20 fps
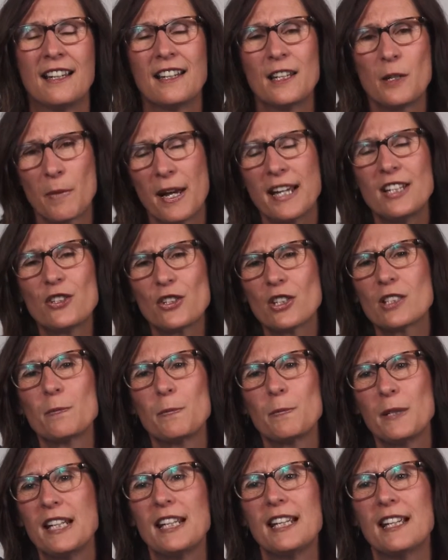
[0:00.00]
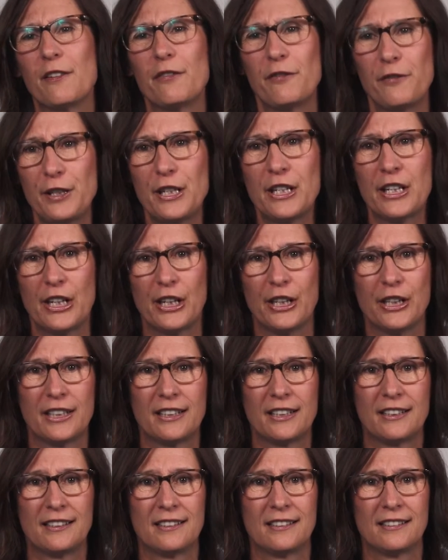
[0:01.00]
There might just be a fear
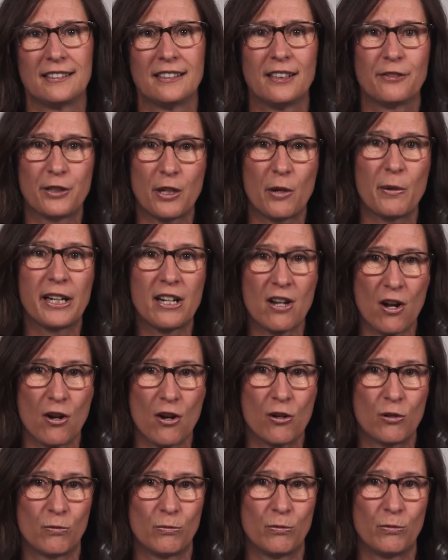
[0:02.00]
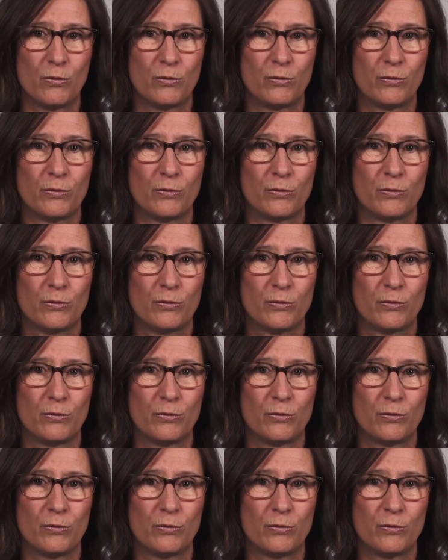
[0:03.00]
of going home.